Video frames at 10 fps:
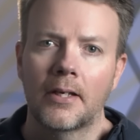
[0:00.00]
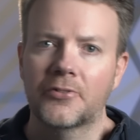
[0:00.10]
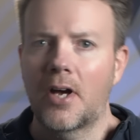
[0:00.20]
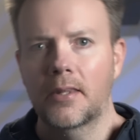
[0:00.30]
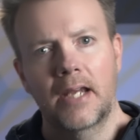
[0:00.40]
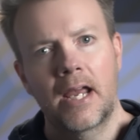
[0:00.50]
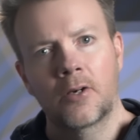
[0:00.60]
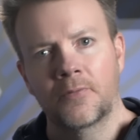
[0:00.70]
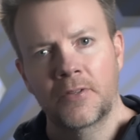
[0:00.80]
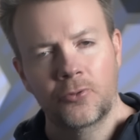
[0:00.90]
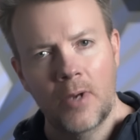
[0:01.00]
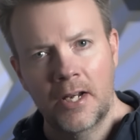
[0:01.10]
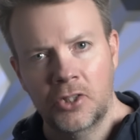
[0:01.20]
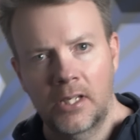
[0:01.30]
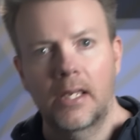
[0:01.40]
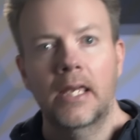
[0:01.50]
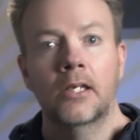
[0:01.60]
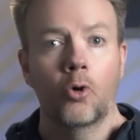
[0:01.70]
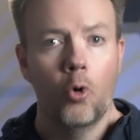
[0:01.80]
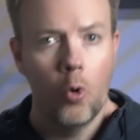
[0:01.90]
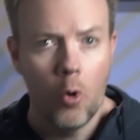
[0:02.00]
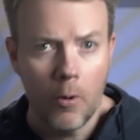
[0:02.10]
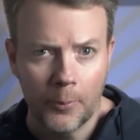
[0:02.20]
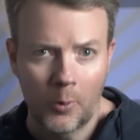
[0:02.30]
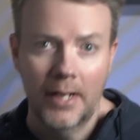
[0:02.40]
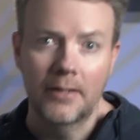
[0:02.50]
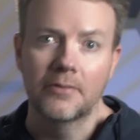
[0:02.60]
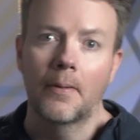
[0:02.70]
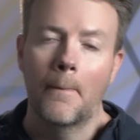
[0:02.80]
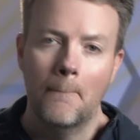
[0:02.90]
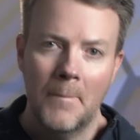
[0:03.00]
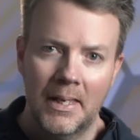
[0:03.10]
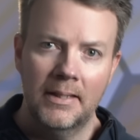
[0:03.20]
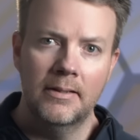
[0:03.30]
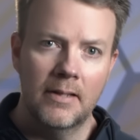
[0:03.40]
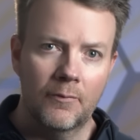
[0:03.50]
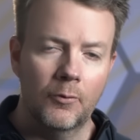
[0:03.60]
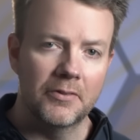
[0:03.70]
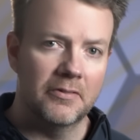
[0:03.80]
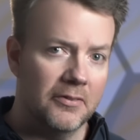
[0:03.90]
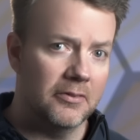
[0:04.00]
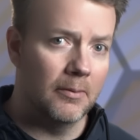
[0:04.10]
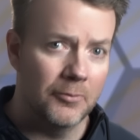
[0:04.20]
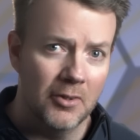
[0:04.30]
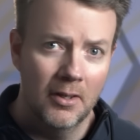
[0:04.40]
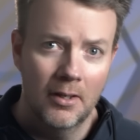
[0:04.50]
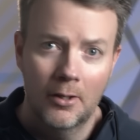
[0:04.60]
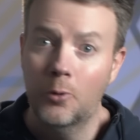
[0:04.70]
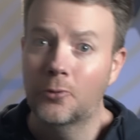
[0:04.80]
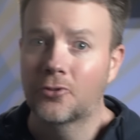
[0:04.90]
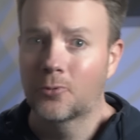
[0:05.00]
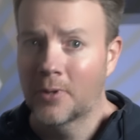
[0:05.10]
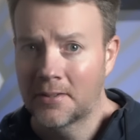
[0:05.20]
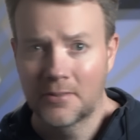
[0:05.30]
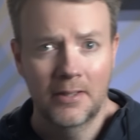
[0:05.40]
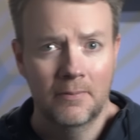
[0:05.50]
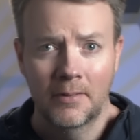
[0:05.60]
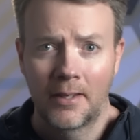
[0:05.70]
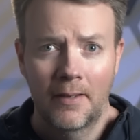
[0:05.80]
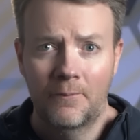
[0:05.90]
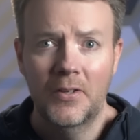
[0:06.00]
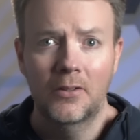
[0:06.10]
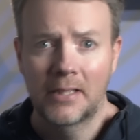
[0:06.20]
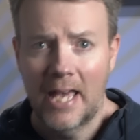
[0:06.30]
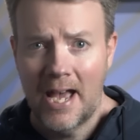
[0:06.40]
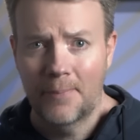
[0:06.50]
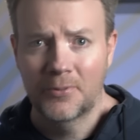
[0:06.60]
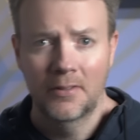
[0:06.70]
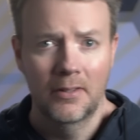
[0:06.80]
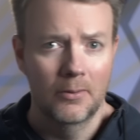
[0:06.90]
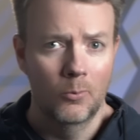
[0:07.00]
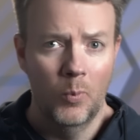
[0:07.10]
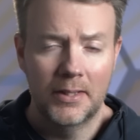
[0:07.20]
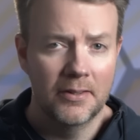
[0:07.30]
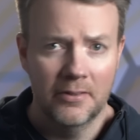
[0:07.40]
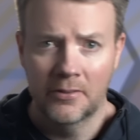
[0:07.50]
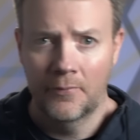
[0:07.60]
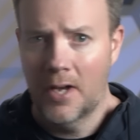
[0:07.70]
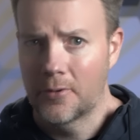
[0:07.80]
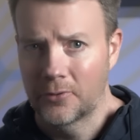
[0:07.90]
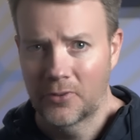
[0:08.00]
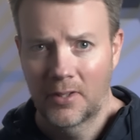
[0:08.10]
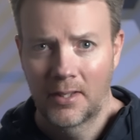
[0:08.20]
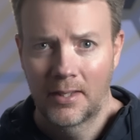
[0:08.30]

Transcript: A solid air defense strategy incorporates many different systems whose strengths can fill gaps in the weaknesses of others.